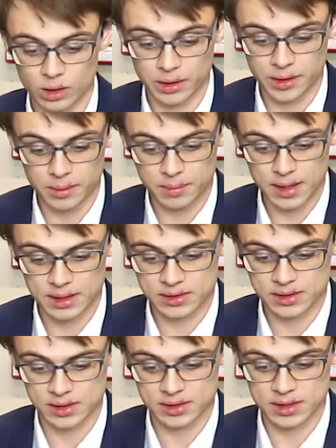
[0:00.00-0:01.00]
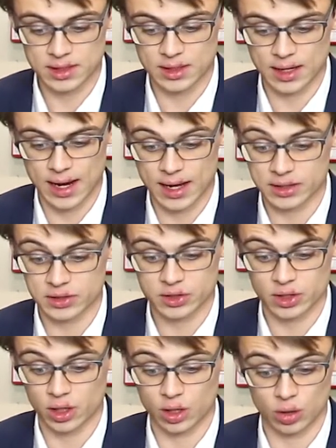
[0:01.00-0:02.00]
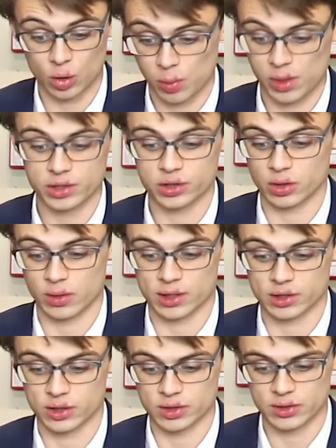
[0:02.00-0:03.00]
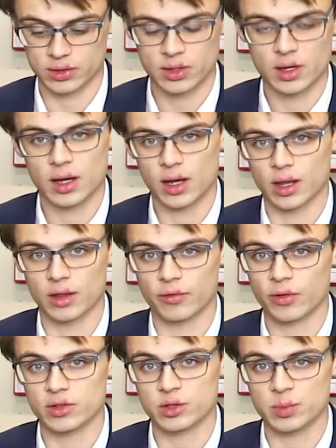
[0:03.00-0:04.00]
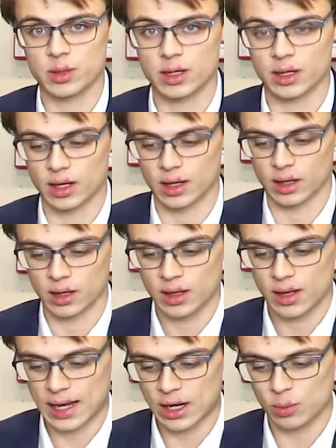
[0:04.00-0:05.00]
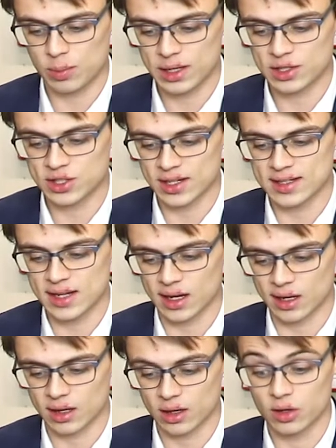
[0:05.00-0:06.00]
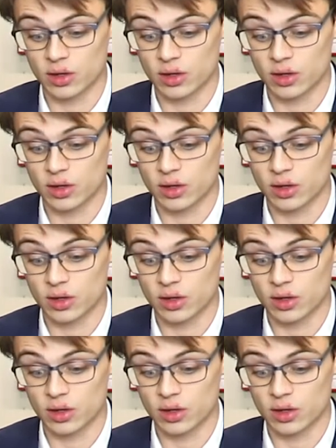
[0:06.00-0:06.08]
Nutmeg16 asked a whole bunch of questions, and the first being, "How big's your dick?